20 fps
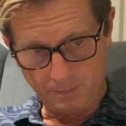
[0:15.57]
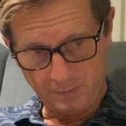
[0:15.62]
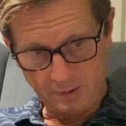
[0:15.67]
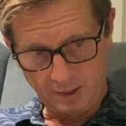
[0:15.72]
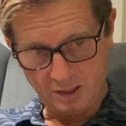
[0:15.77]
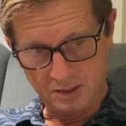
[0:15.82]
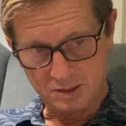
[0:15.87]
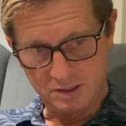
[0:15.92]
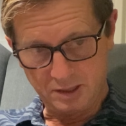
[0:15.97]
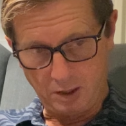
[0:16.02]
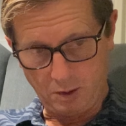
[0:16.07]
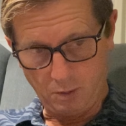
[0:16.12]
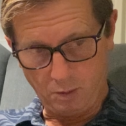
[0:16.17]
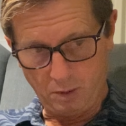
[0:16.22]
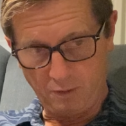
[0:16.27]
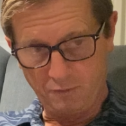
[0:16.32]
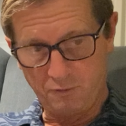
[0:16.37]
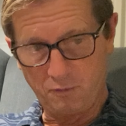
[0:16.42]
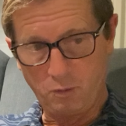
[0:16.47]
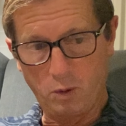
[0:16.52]
It's now
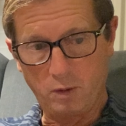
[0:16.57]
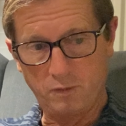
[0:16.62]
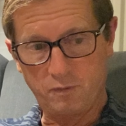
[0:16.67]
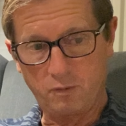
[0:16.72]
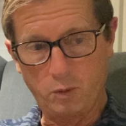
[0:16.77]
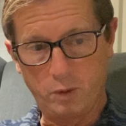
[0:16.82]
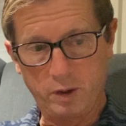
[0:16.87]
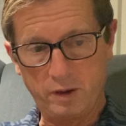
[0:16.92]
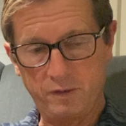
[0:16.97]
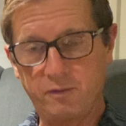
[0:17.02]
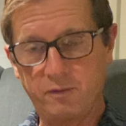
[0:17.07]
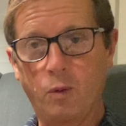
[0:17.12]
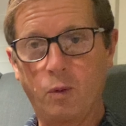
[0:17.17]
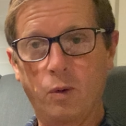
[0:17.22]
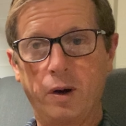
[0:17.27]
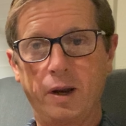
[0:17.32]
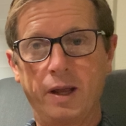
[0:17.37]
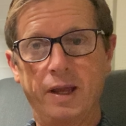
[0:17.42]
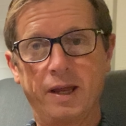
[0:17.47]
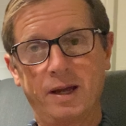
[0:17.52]
4:44
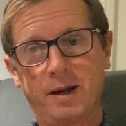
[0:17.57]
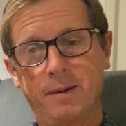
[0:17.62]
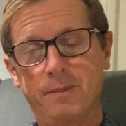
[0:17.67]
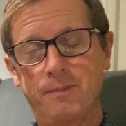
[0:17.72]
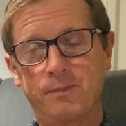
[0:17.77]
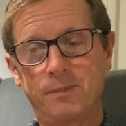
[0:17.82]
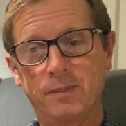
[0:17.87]
uh, a.m.